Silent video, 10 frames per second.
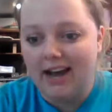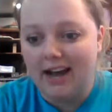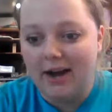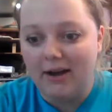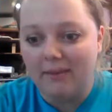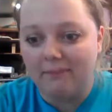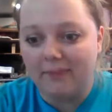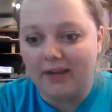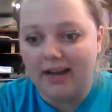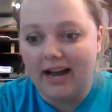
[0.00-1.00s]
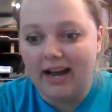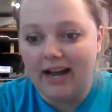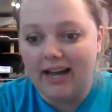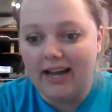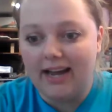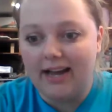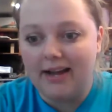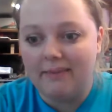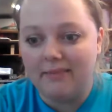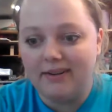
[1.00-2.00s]
I
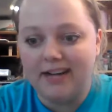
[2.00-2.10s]
am